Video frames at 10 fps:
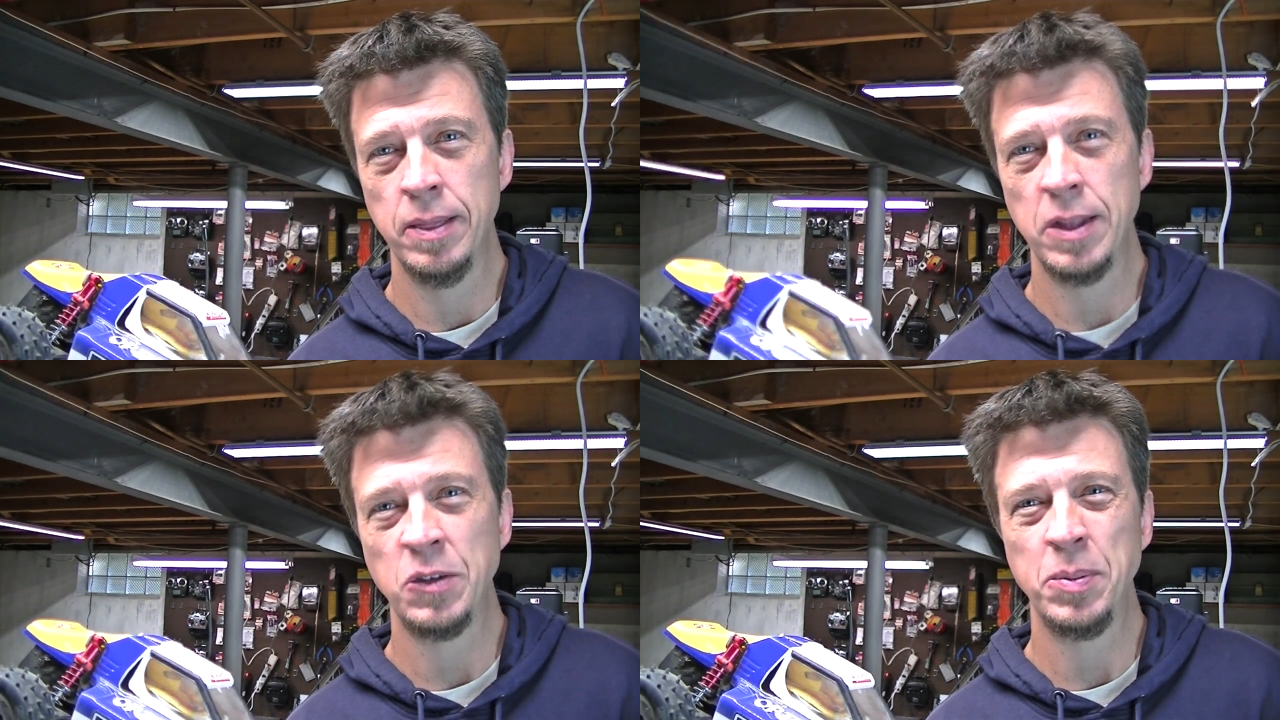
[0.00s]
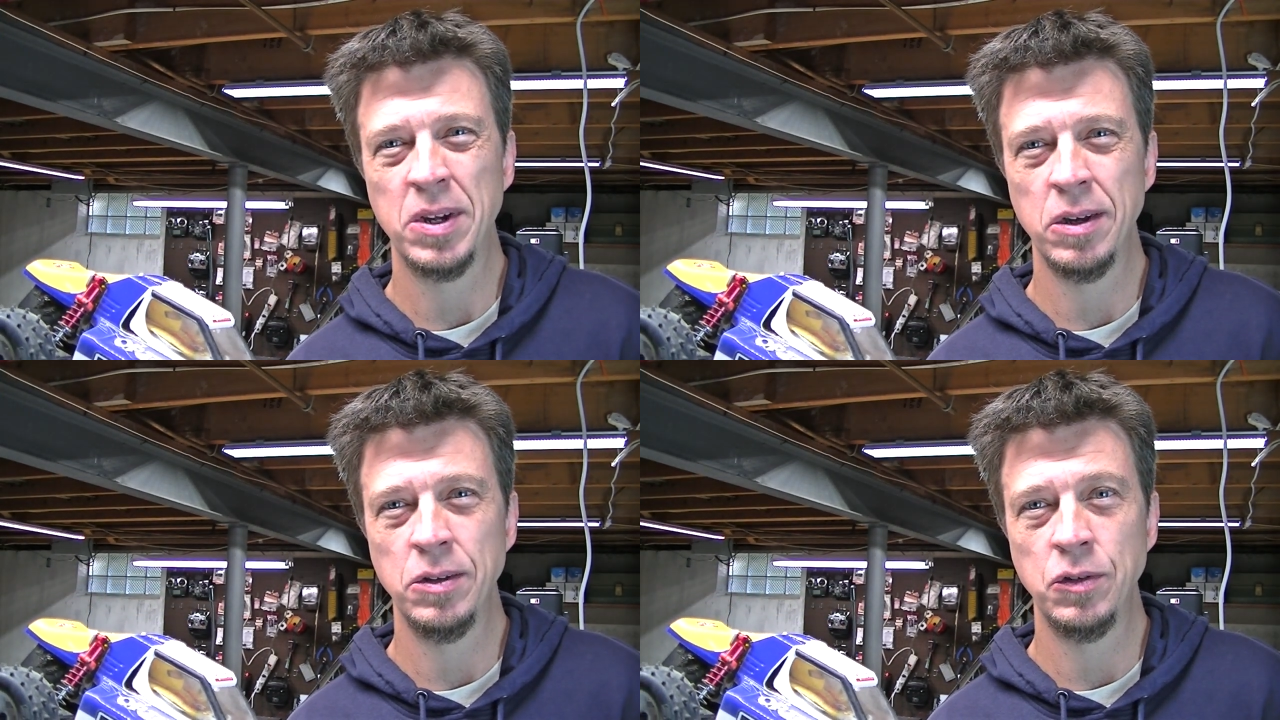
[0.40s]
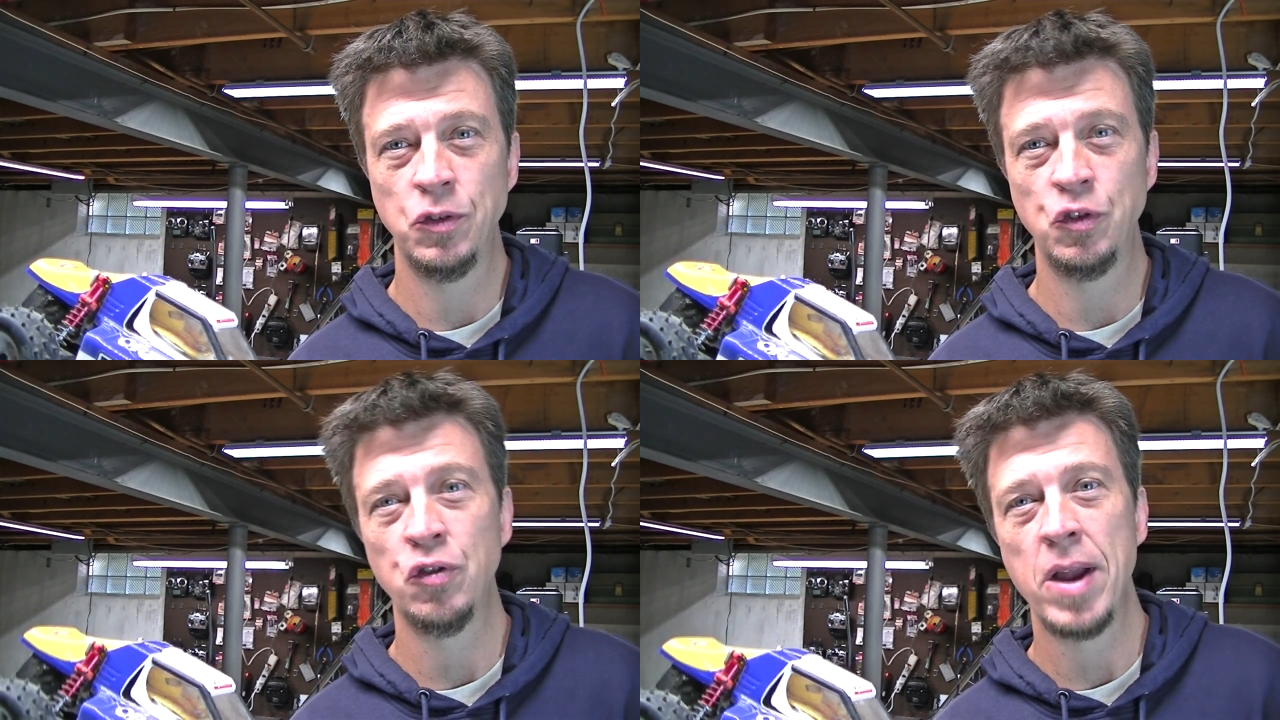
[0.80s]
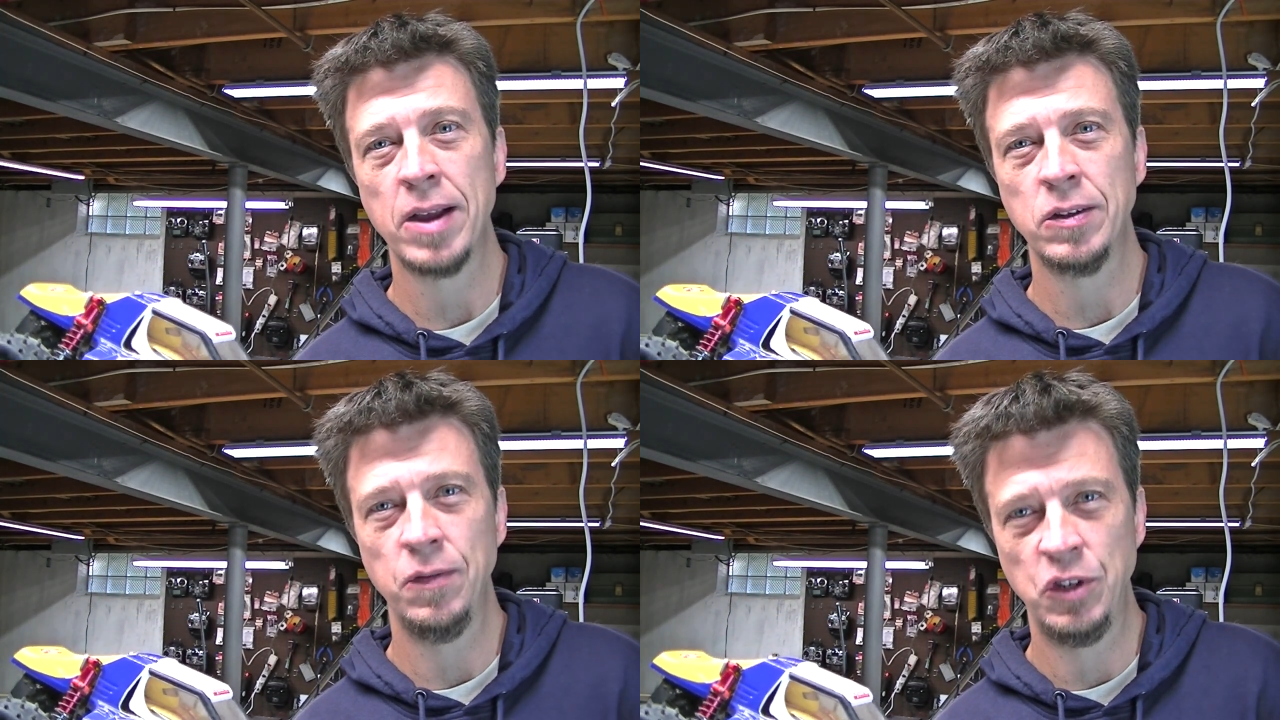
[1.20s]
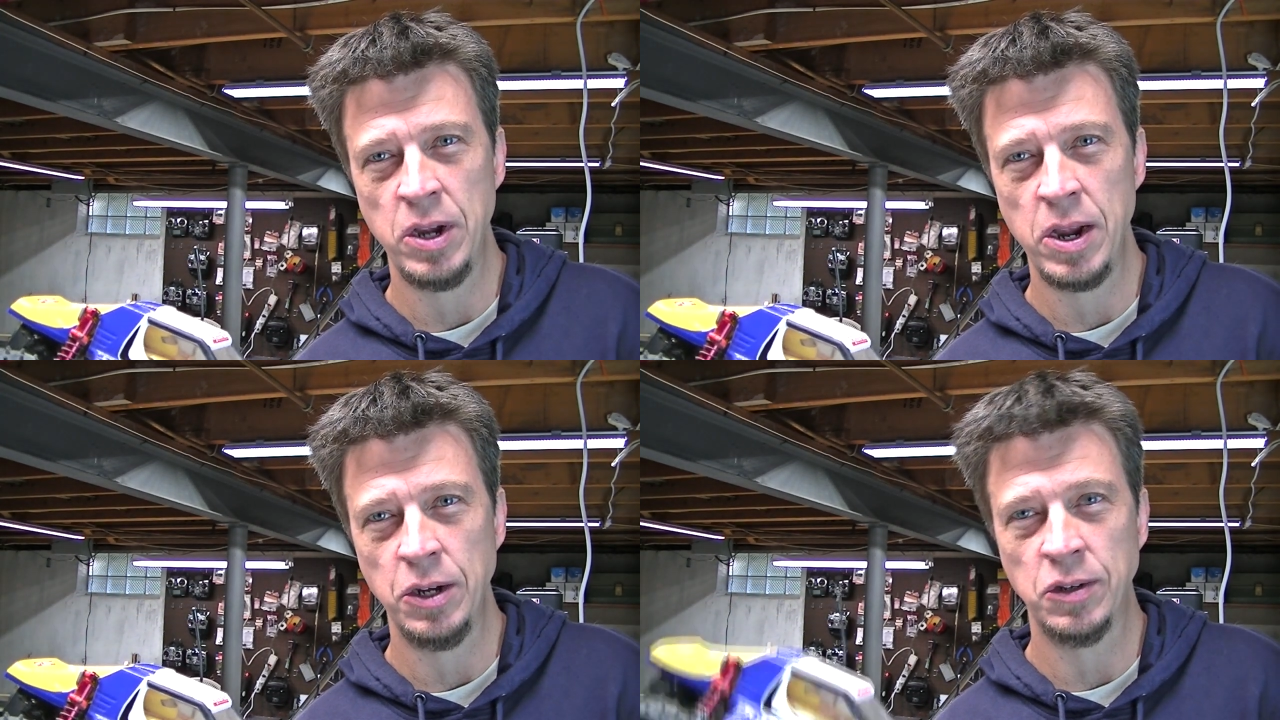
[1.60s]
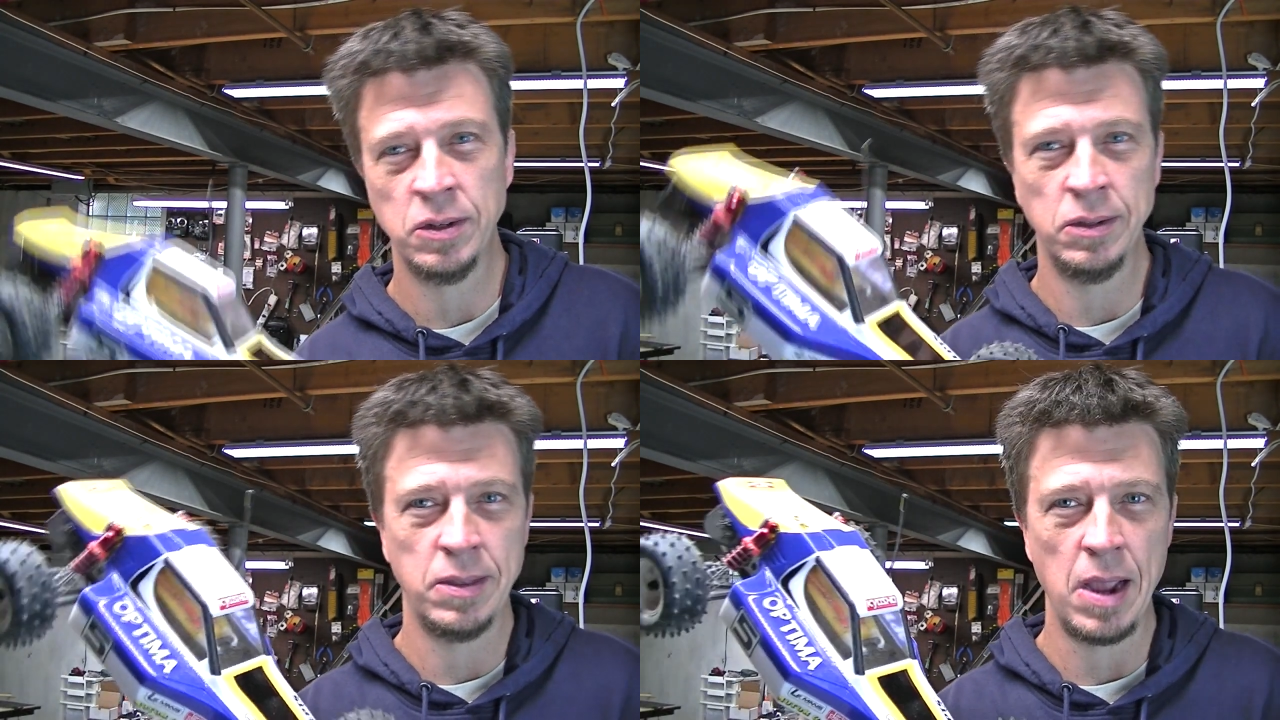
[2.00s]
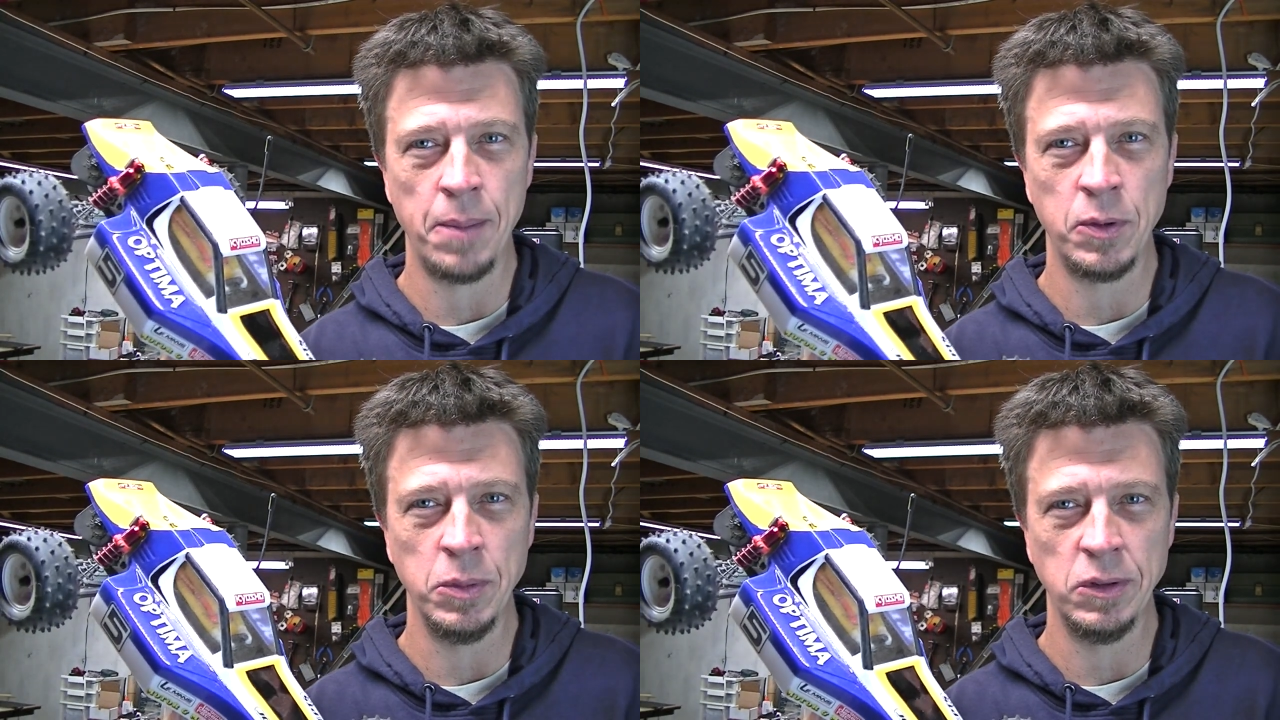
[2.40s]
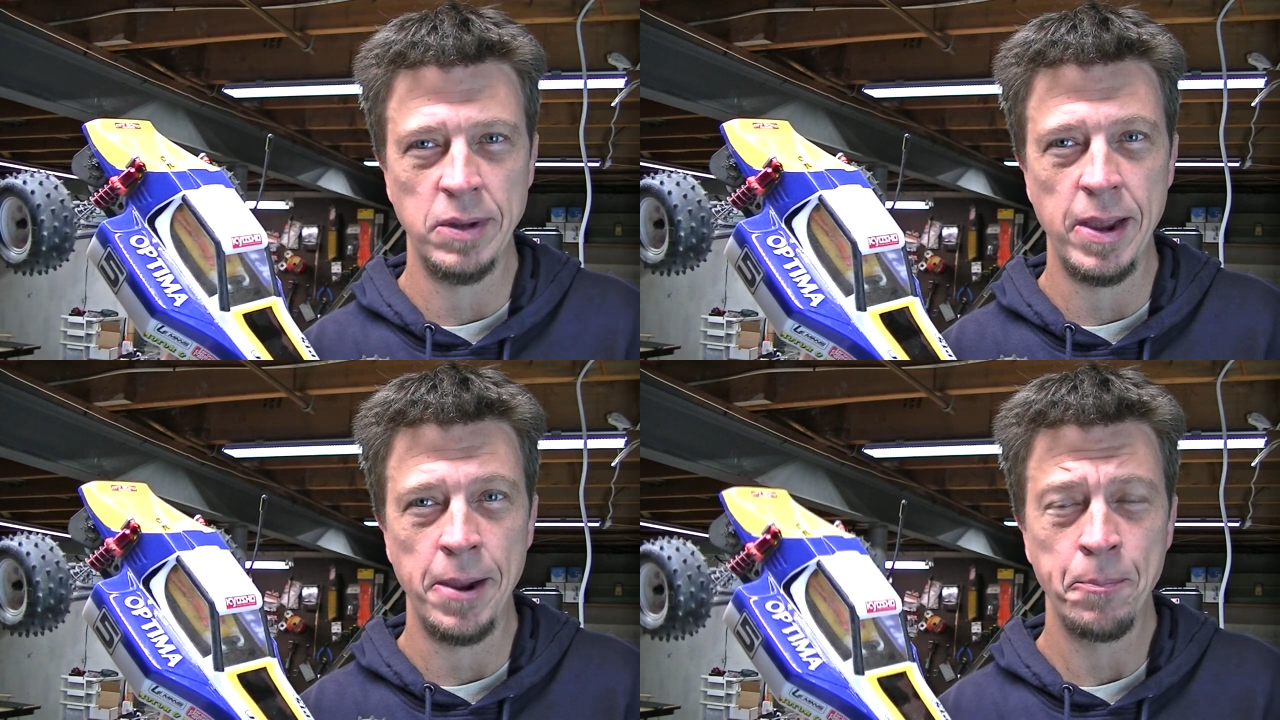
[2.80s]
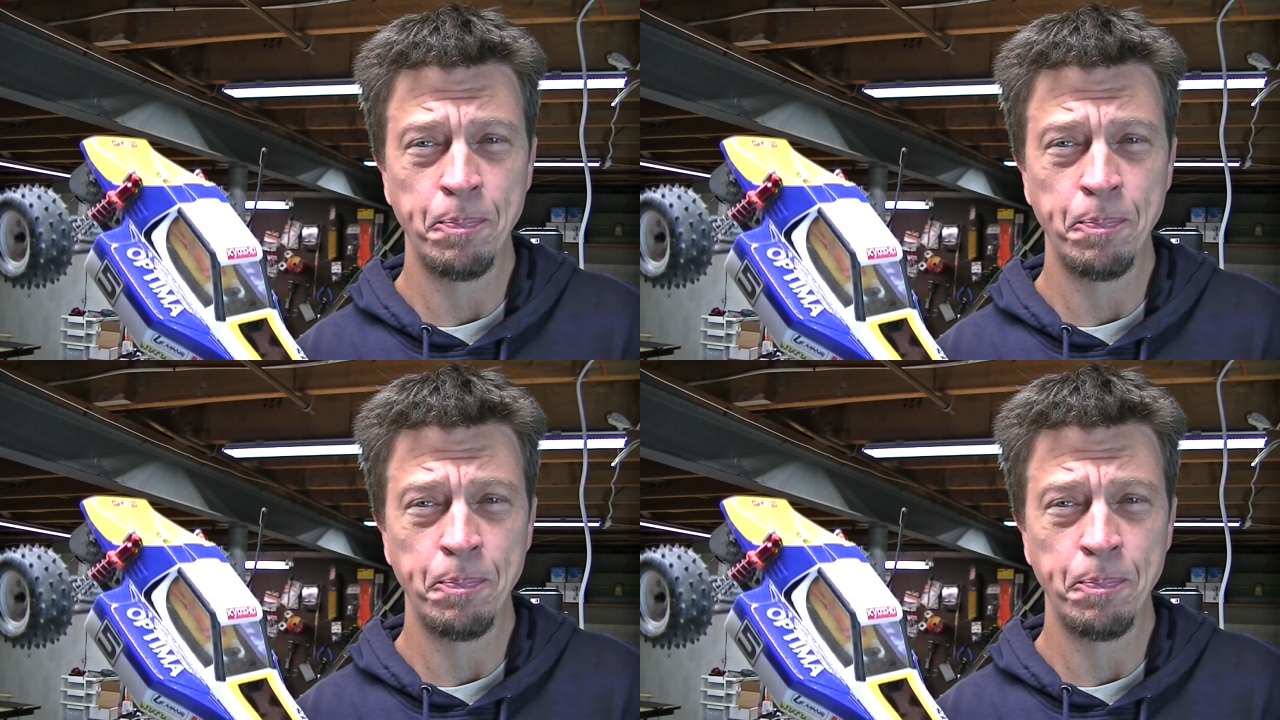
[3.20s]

That's because tracks have changed since the Optima's day.